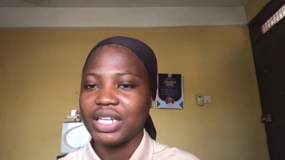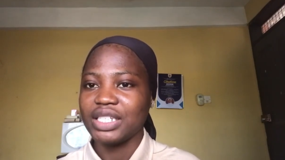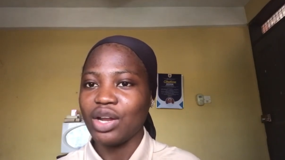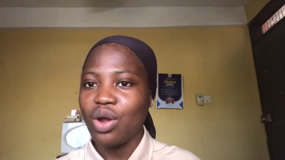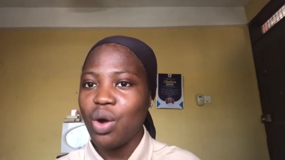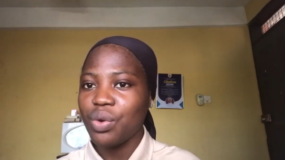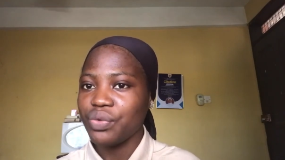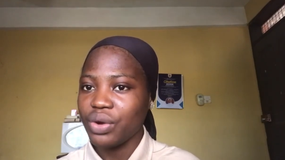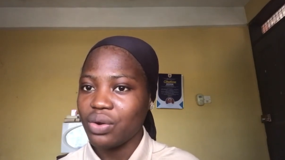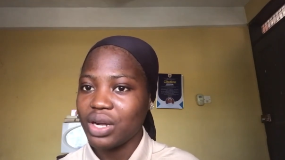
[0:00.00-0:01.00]
The law
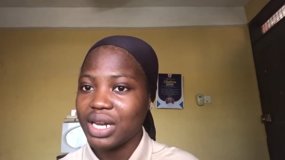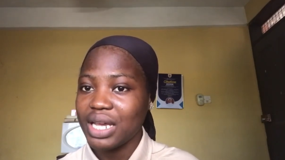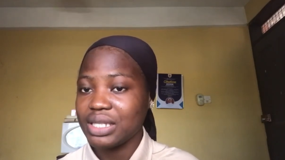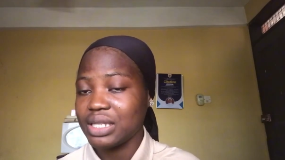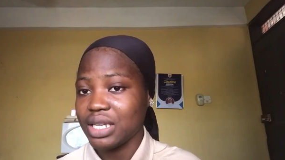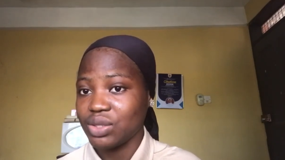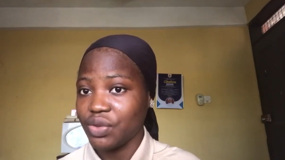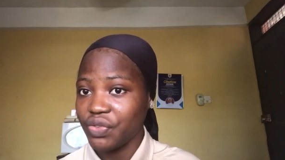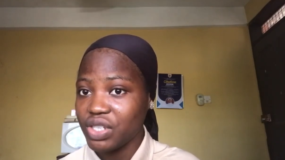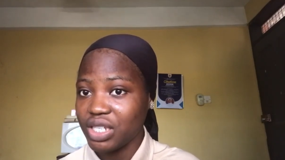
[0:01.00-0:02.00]
would recognize it as
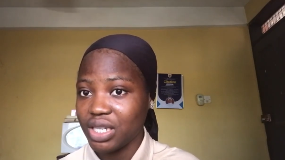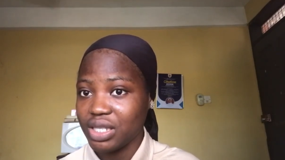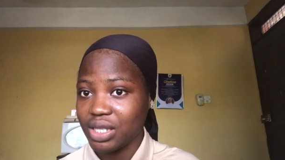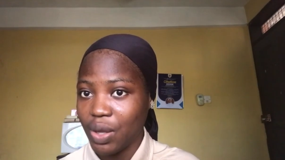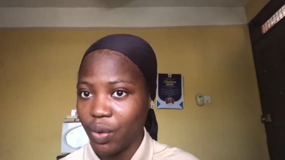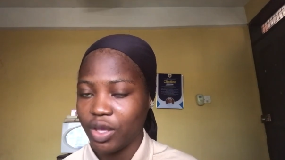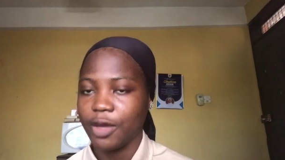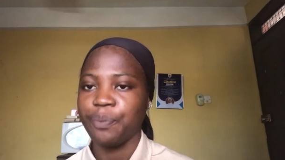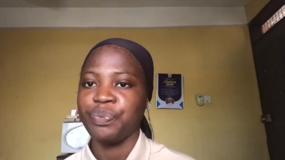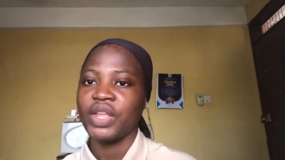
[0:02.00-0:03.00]
sufficient.
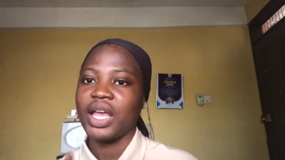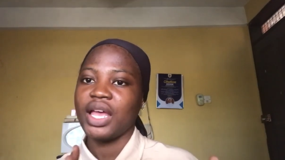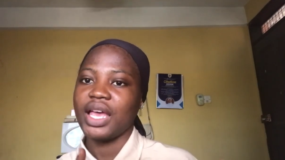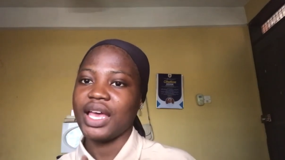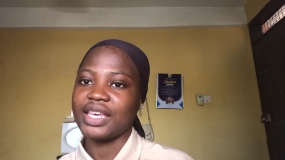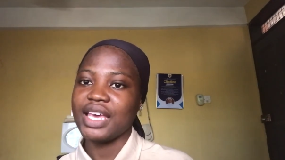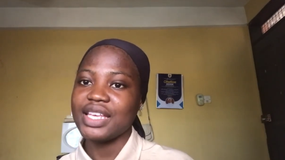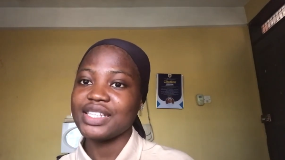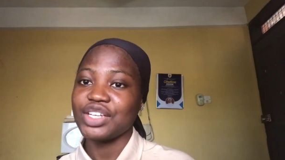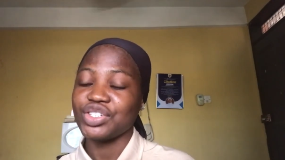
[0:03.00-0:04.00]
Okay. A
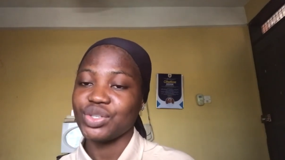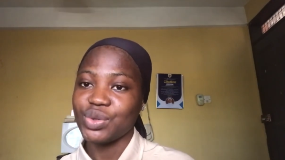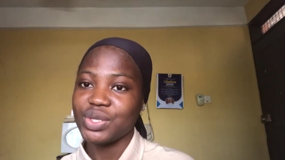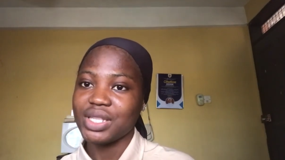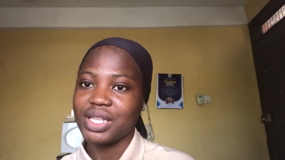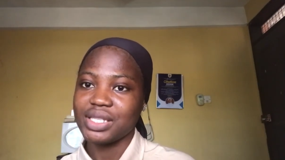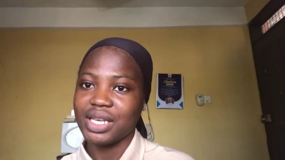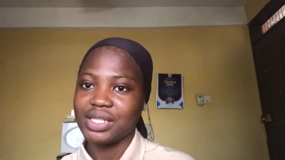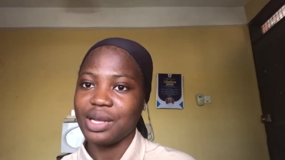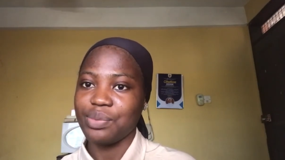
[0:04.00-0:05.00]
case that shows this
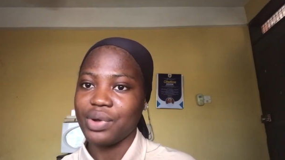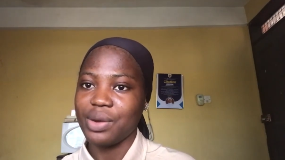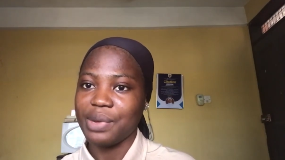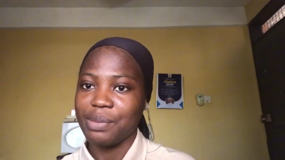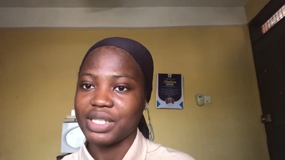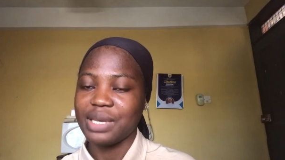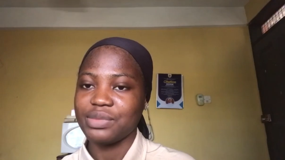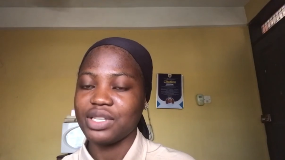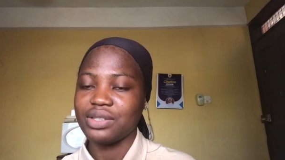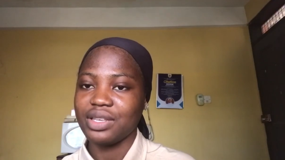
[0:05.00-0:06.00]
example I'm
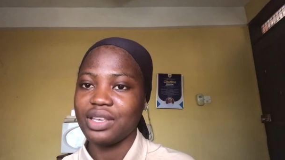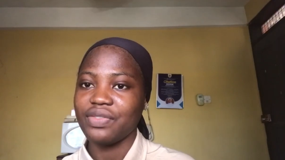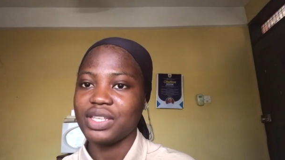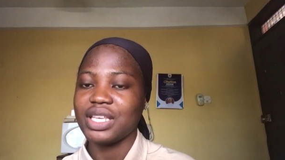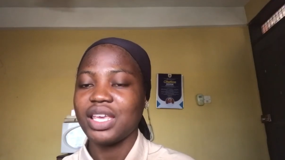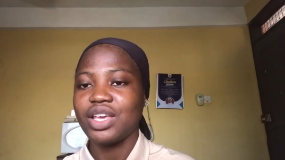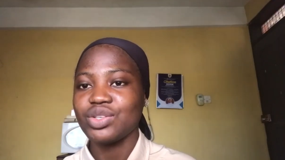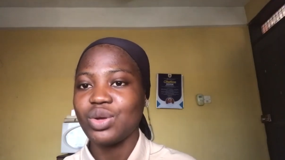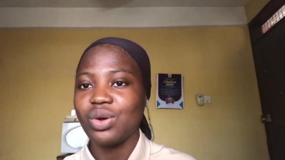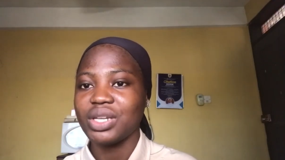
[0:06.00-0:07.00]
attempting to give is a
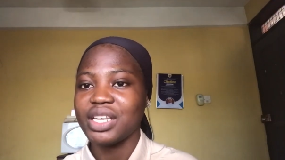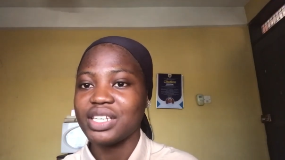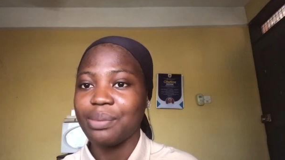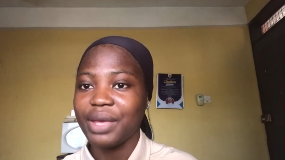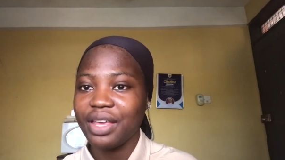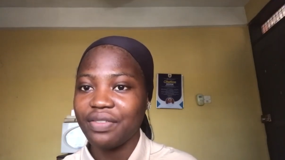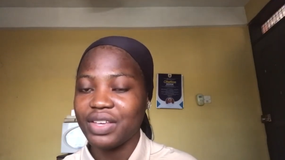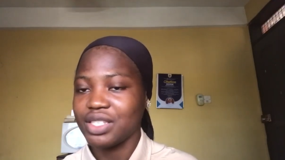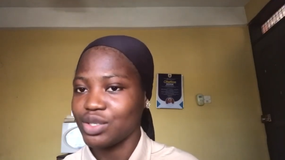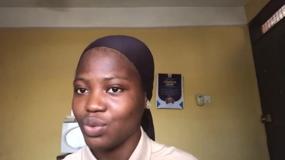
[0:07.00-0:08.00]
case called Ejabeng
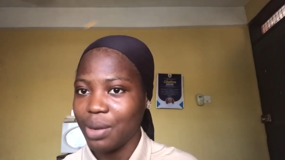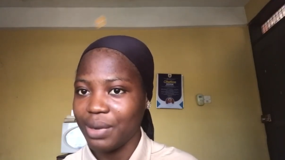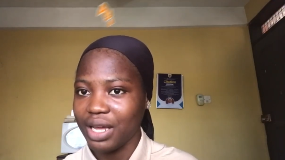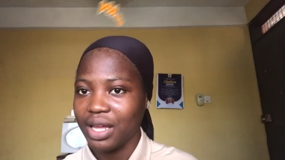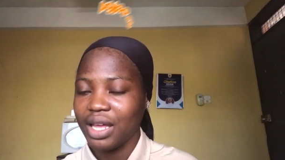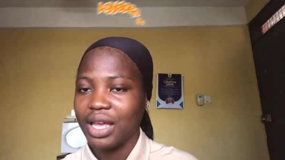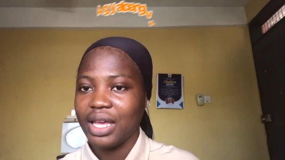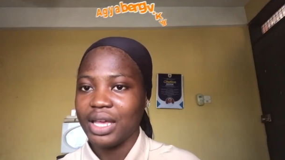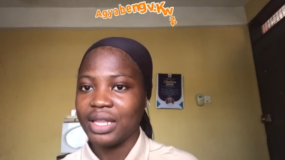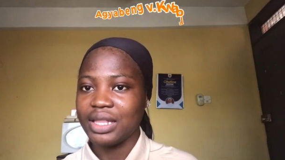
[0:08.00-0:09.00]
versus Kwabla.
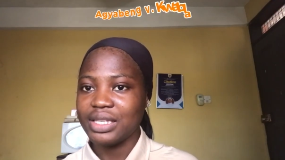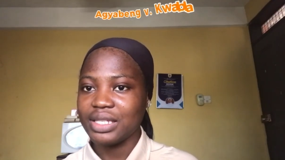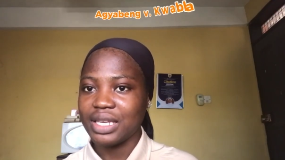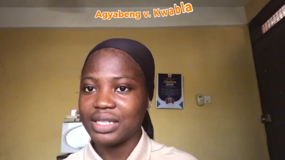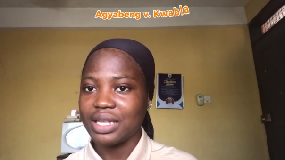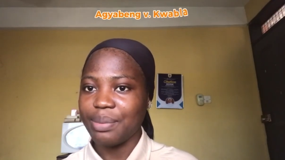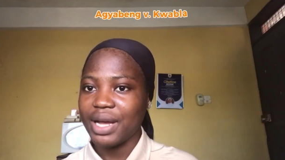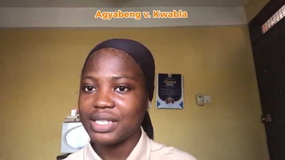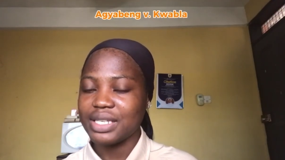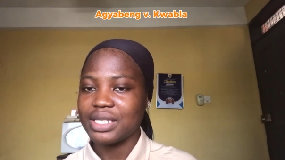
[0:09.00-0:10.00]
In this case, the
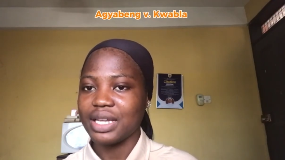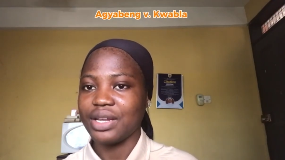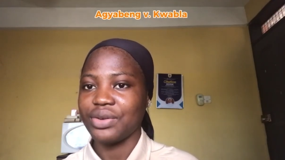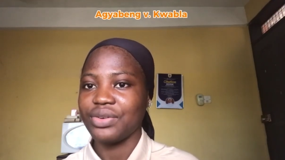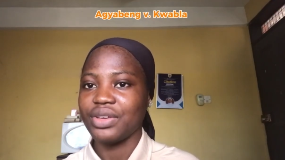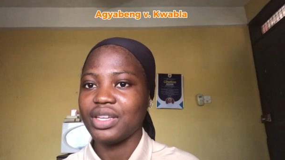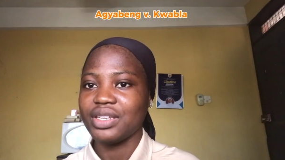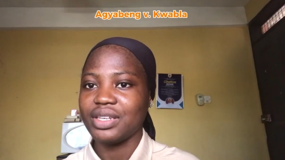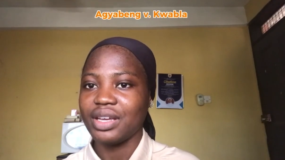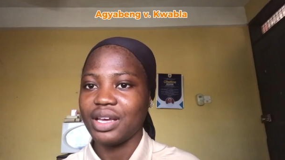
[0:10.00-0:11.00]
parties had
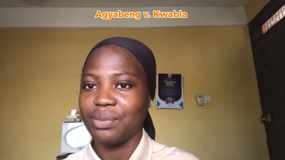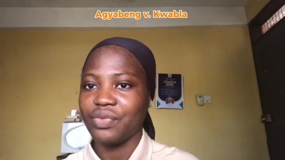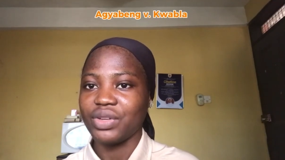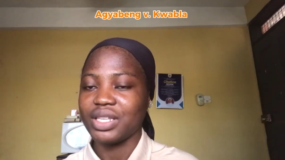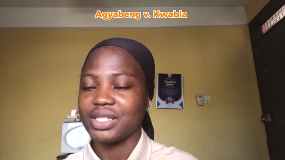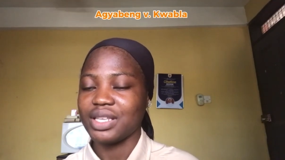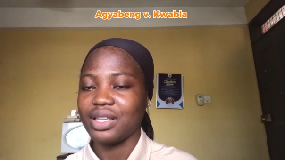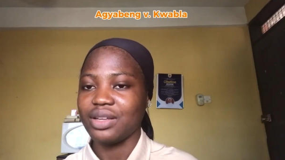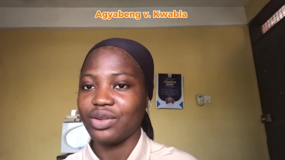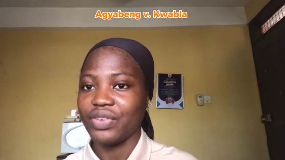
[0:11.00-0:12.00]
agreed for the
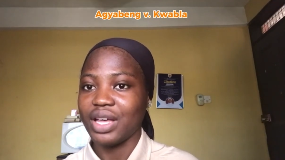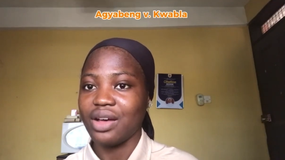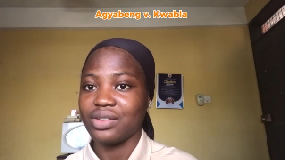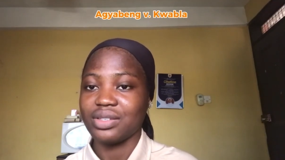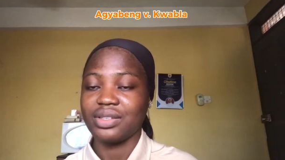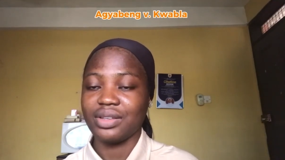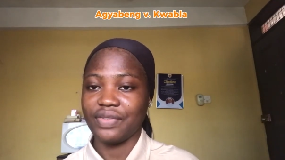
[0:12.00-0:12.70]
sale of a house.